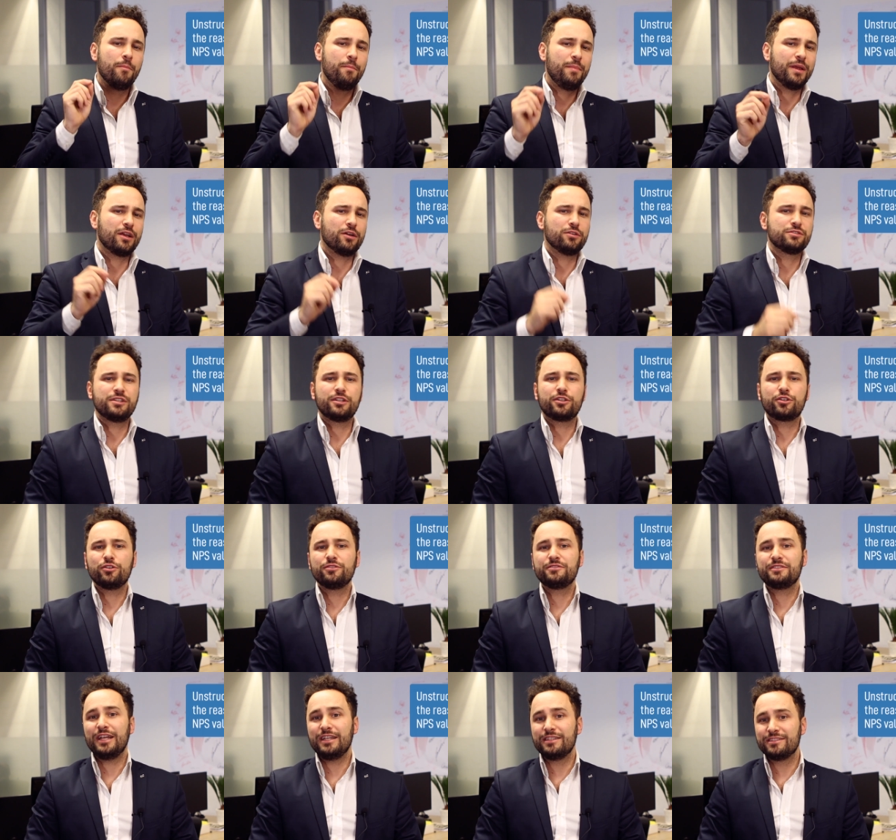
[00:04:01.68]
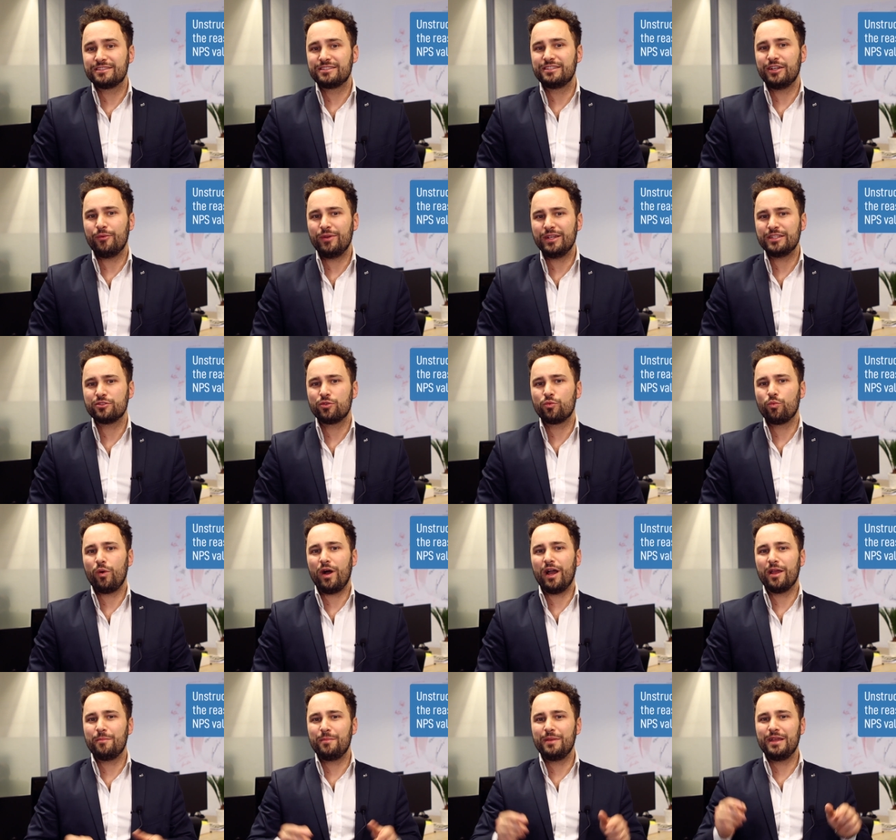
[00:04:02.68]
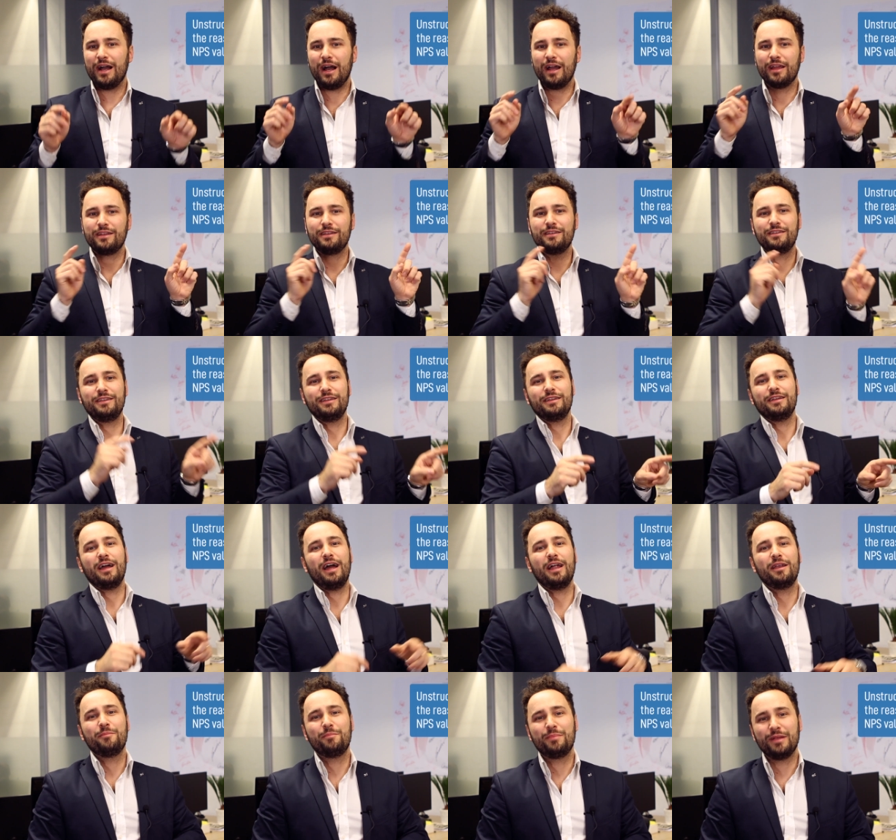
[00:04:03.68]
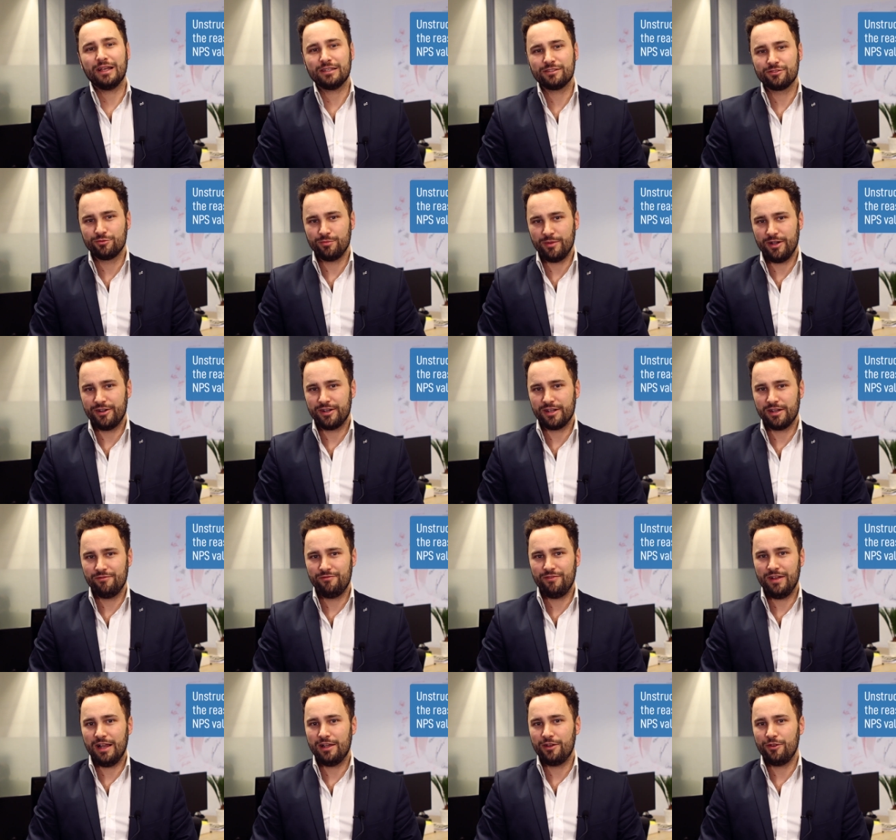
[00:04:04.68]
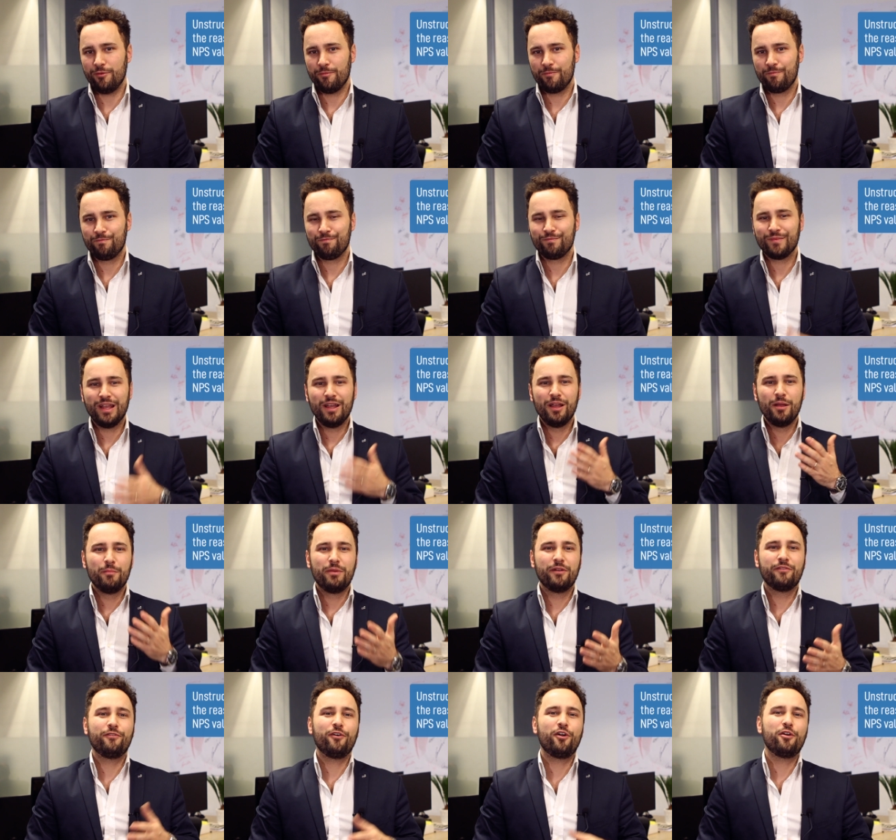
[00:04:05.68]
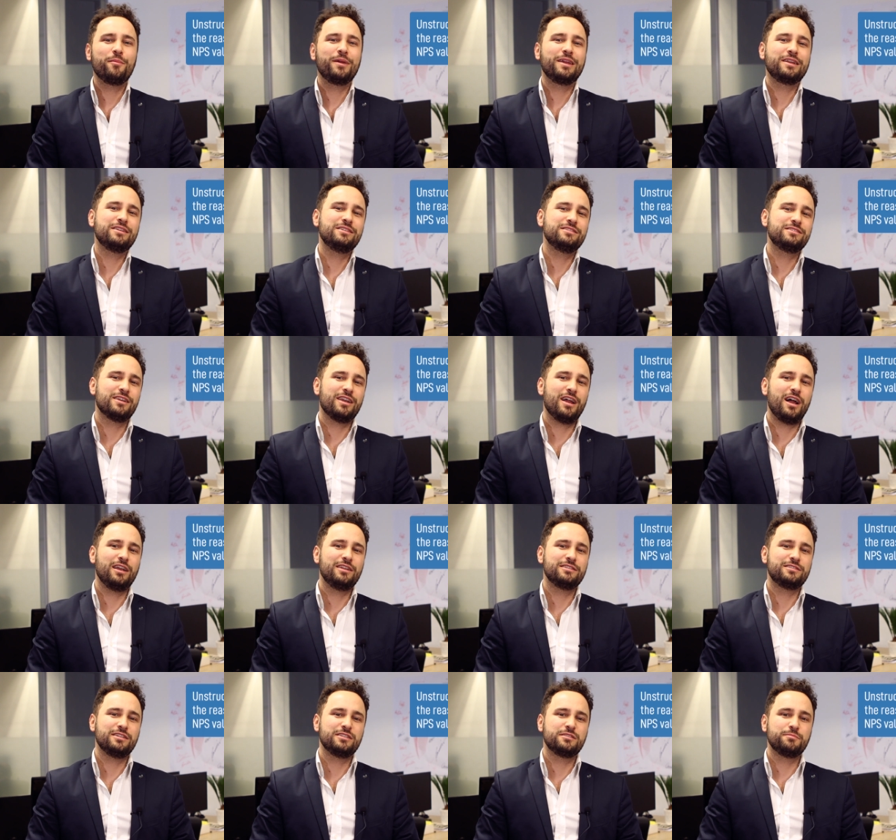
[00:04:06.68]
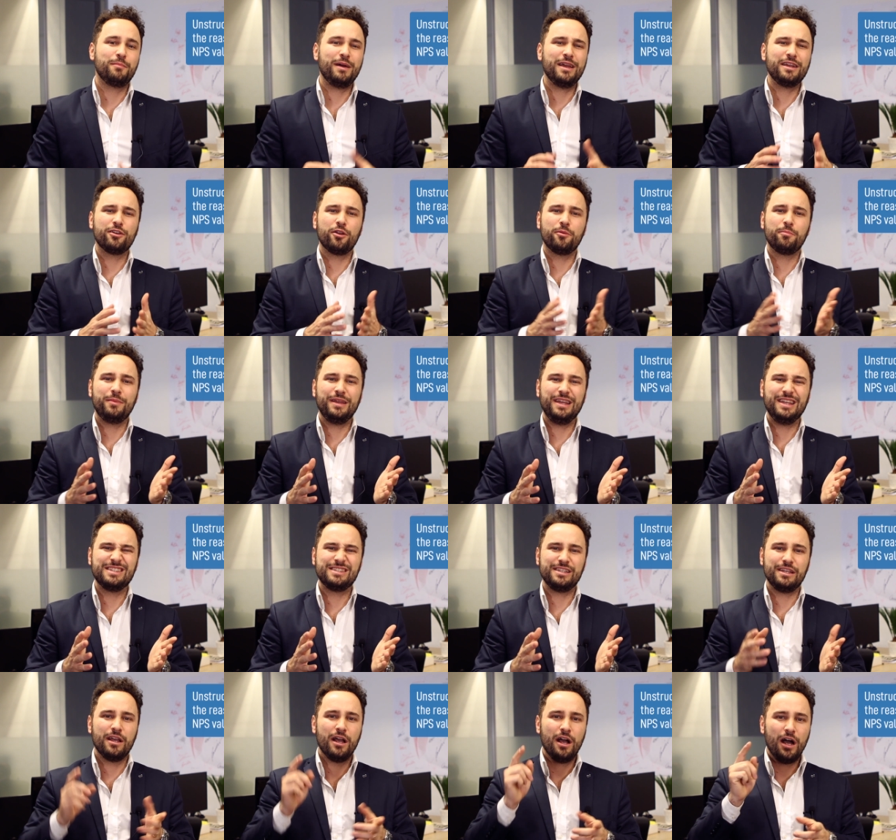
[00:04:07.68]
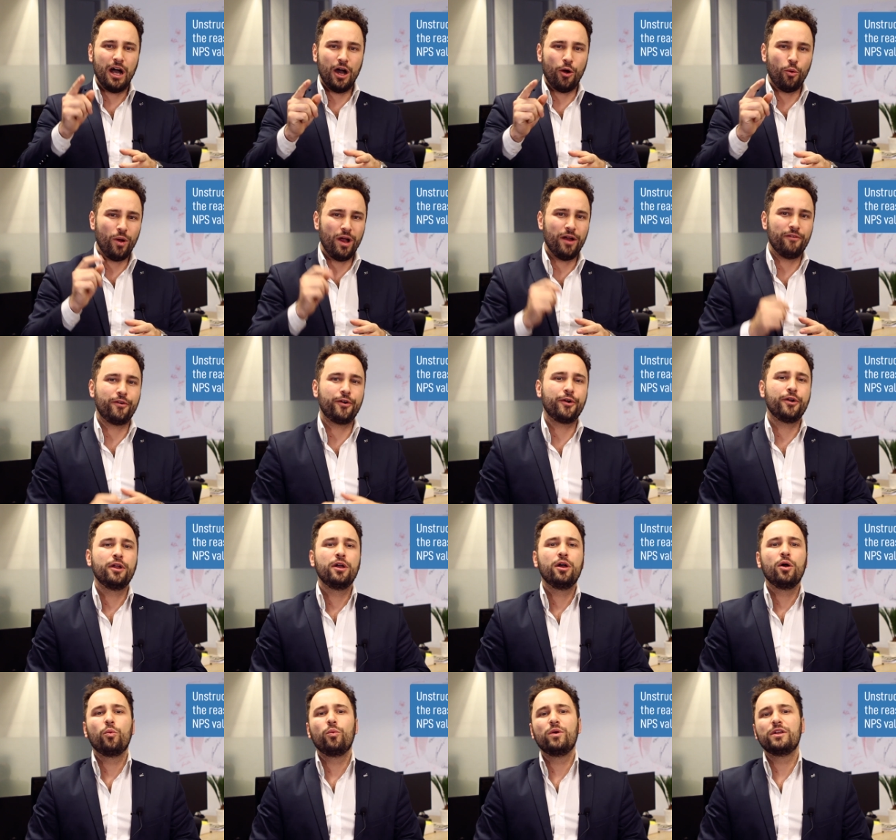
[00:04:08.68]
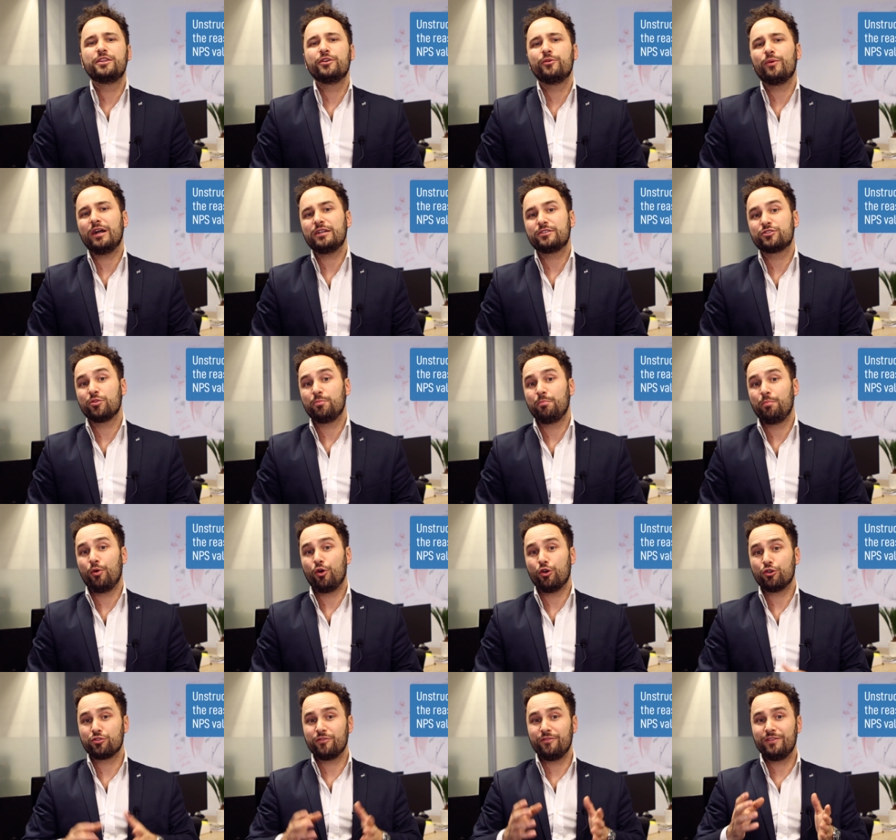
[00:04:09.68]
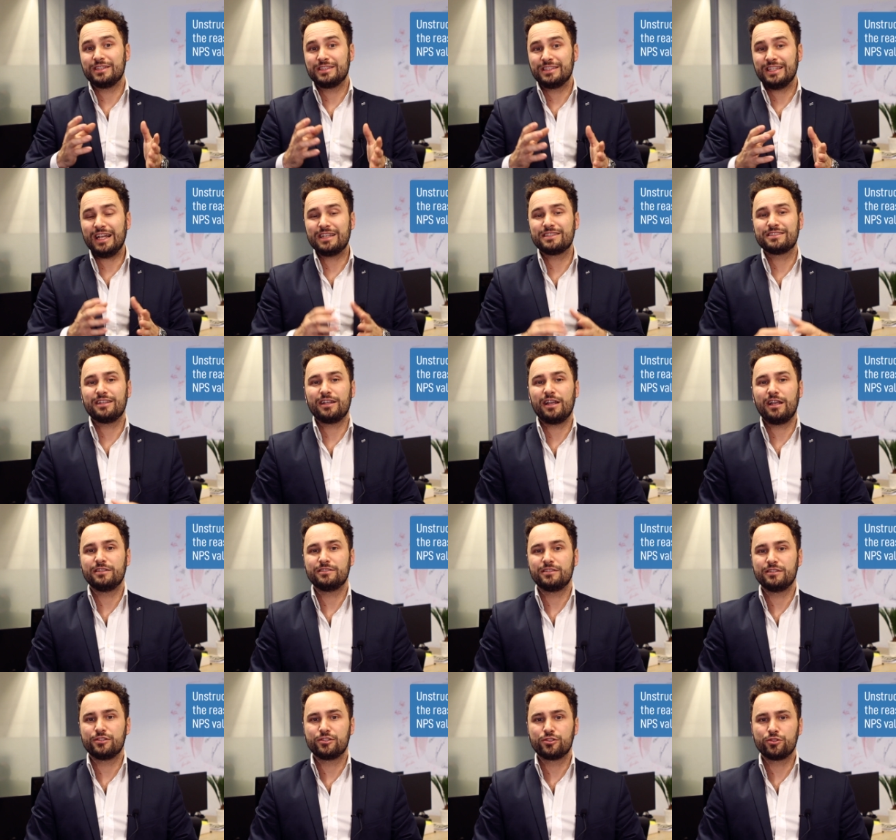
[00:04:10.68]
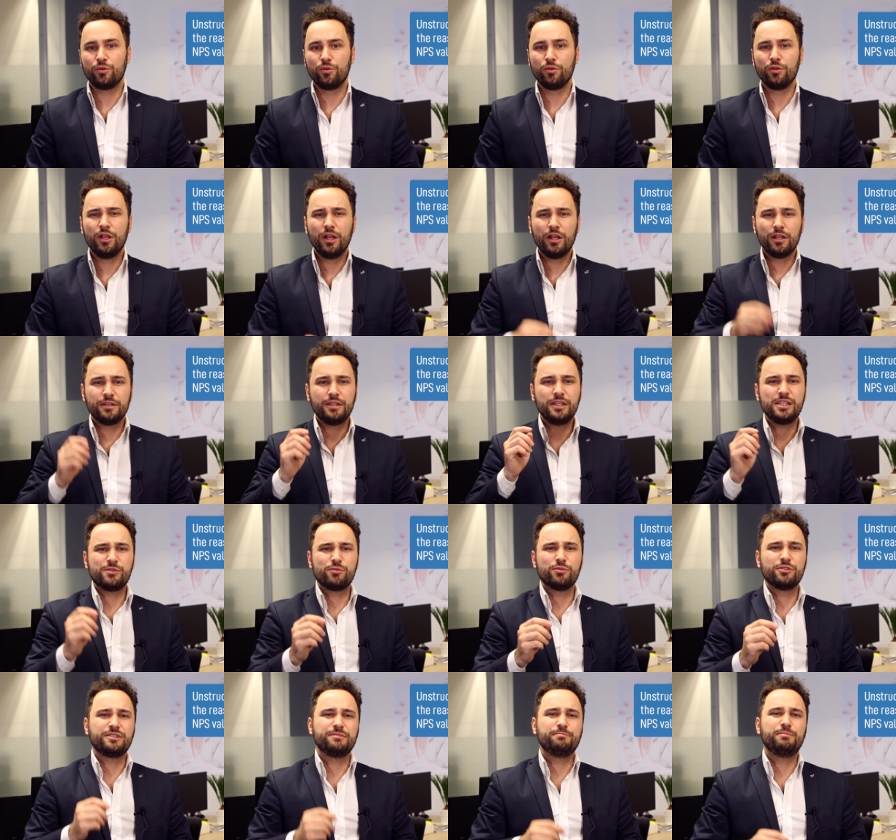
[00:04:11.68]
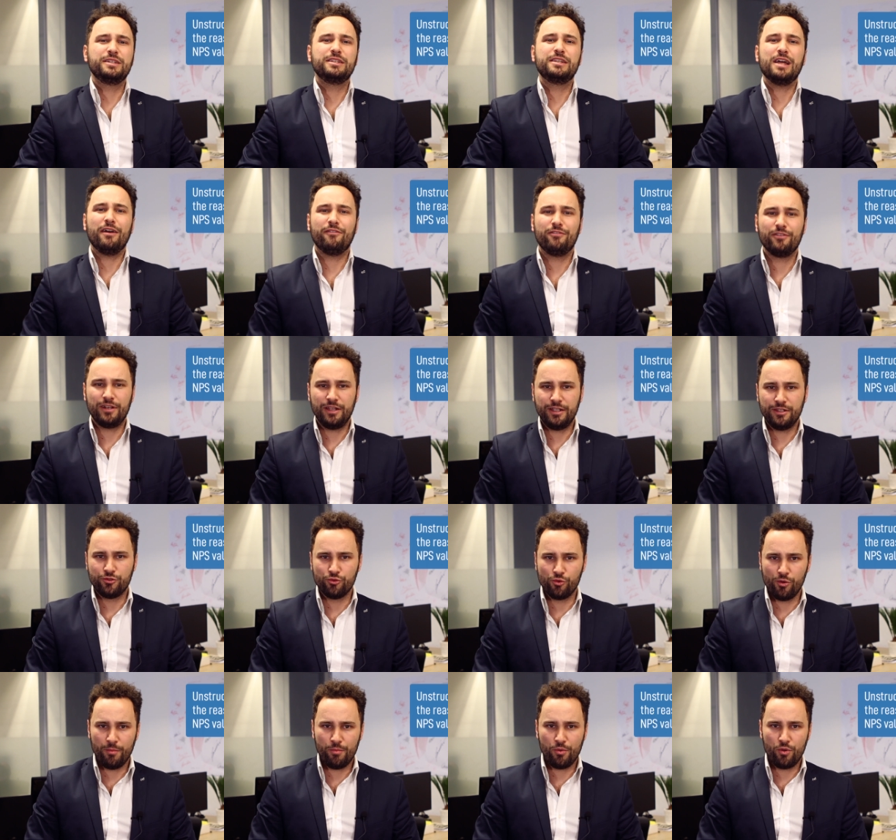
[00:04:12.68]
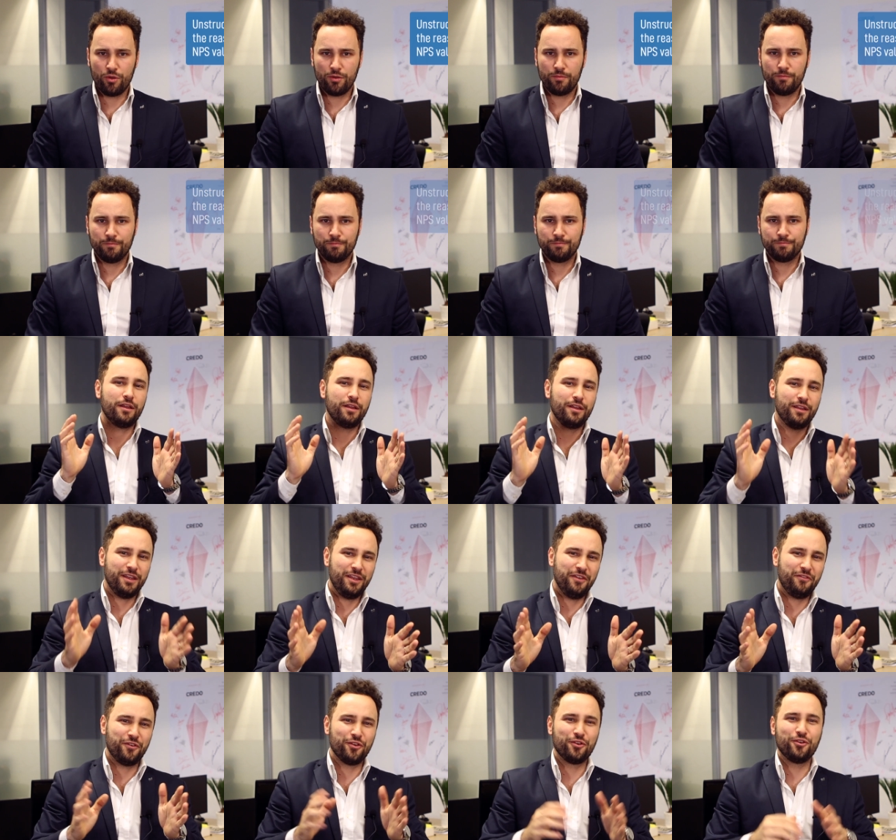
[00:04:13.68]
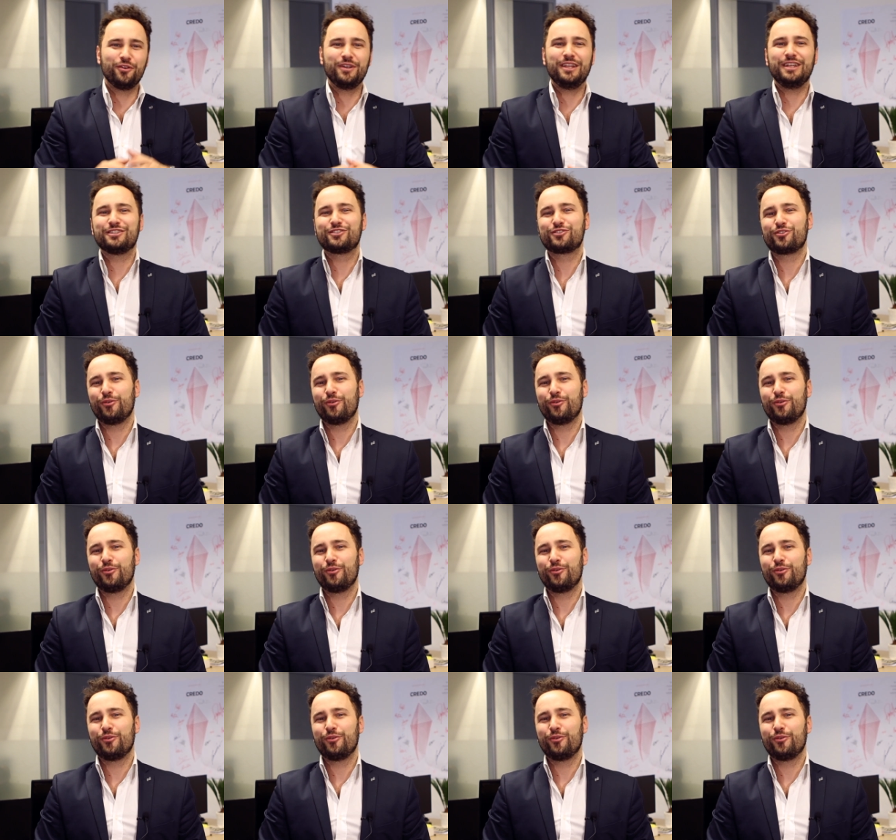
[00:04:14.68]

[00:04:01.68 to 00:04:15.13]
Because it contains the reason why behind the NPS numerical value. Performing this analysis may not be easy, however, with the right support of a text analysis tool, this would be definitely doable. If you do this